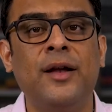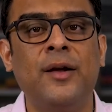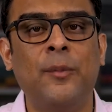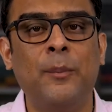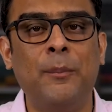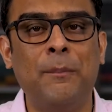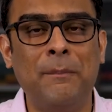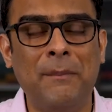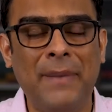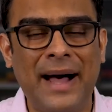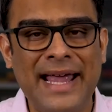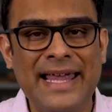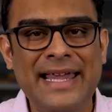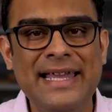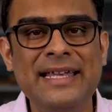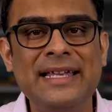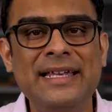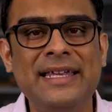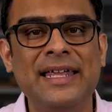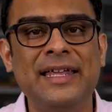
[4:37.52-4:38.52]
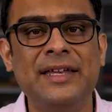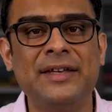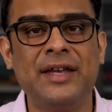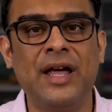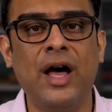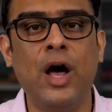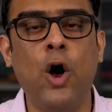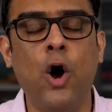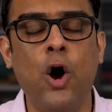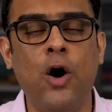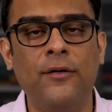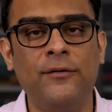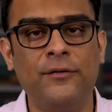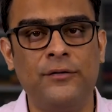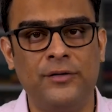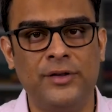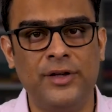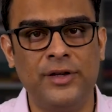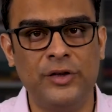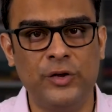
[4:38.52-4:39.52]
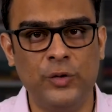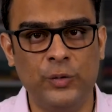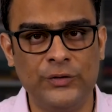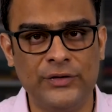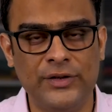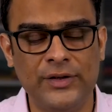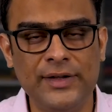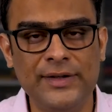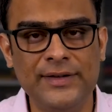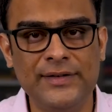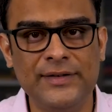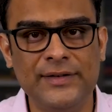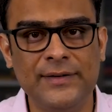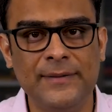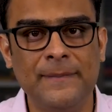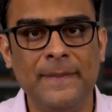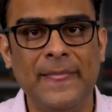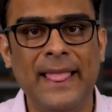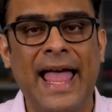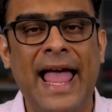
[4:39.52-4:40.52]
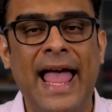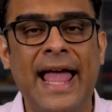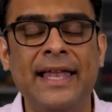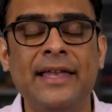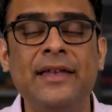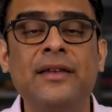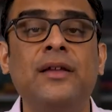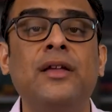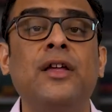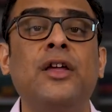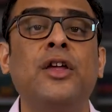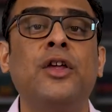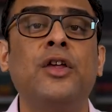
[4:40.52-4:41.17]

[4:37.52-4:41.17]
mine data of the users and